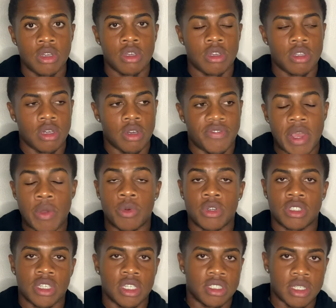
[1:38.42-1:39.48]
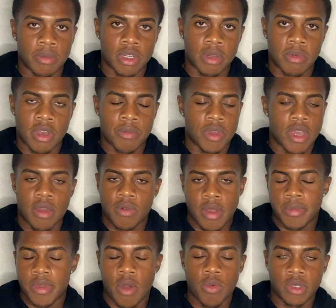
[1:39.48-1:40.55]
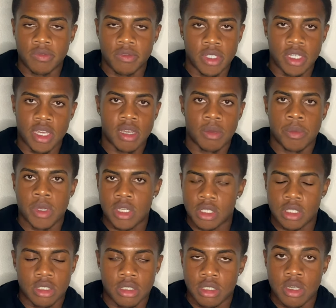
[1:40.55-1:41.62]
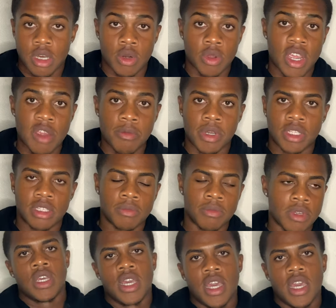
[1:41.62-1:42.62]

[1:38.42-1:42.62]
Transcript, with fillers: You know, if they were to say something about me, I, I mean, I wouldn't really care because, you know, I don't care about them.